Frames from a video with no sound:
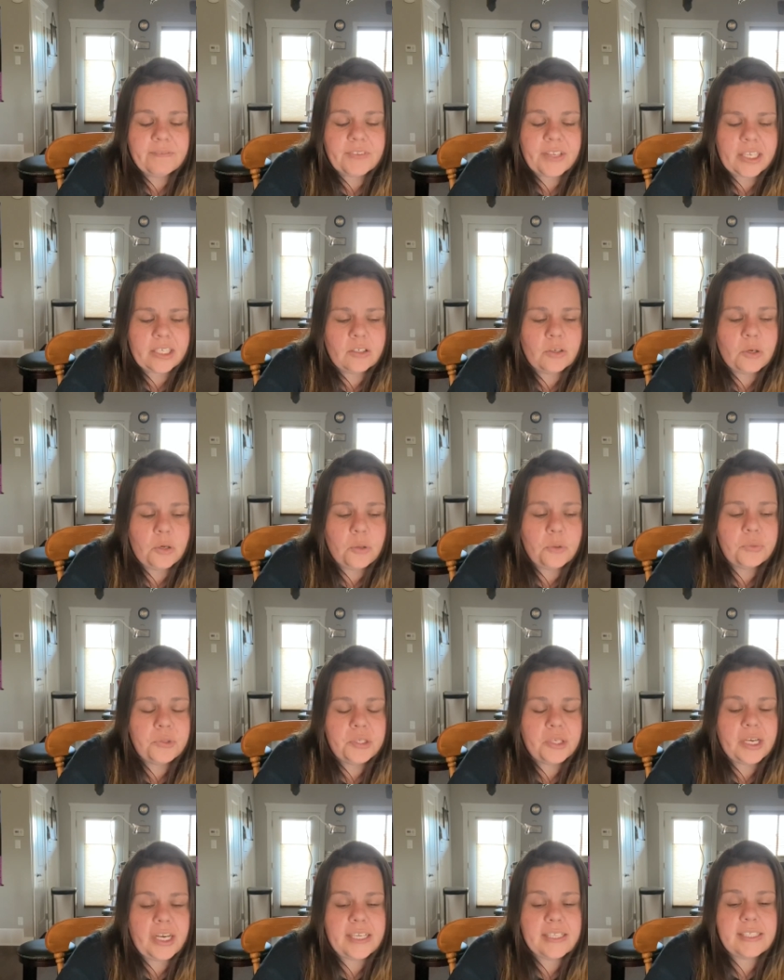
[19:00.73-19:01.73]
I know you
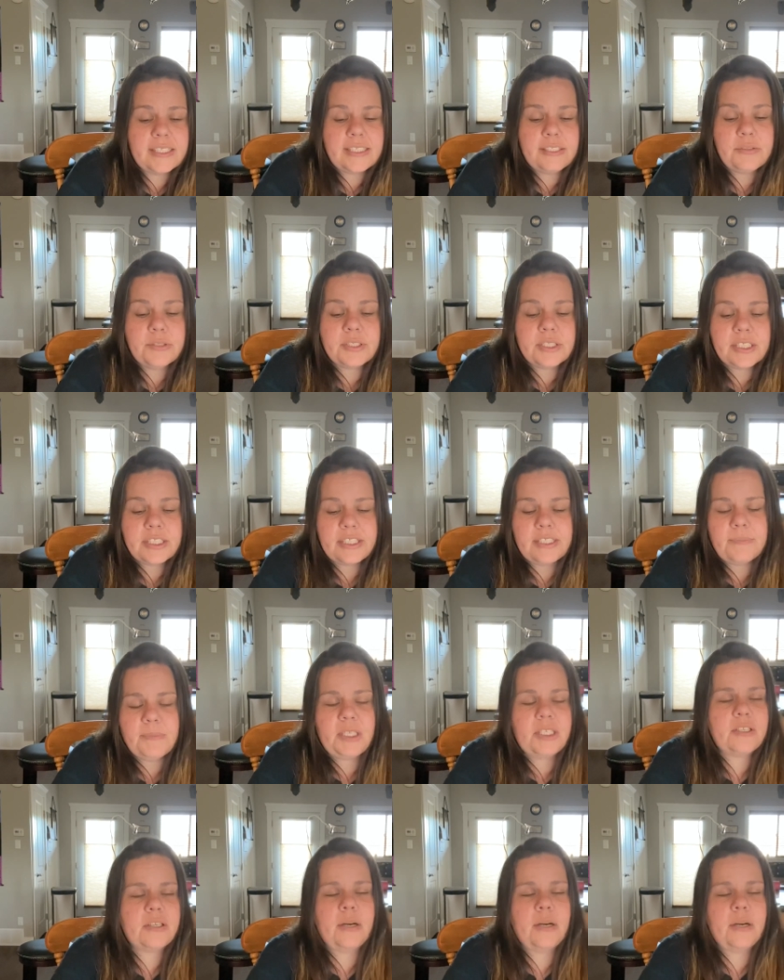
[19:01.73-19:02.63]
guys used to see me,